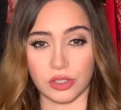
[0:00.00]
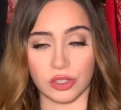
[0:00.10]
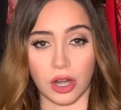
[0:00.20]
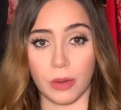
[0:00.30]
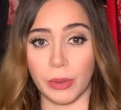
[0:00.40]
to
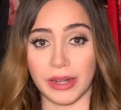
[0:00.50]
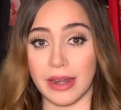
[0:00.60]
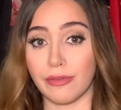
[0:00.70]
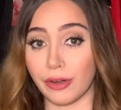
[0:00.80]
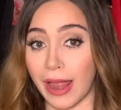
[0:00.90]
start but
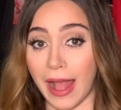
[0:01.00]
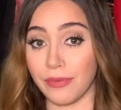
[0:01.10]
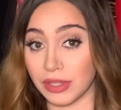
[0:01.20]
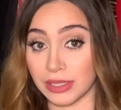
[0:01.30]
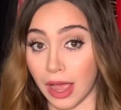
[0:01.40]
never
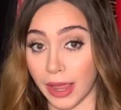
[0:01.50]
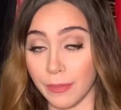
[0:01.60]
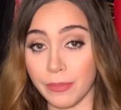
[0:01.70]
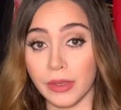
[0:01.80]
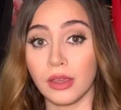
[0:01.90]
had the
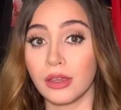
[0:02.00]
time.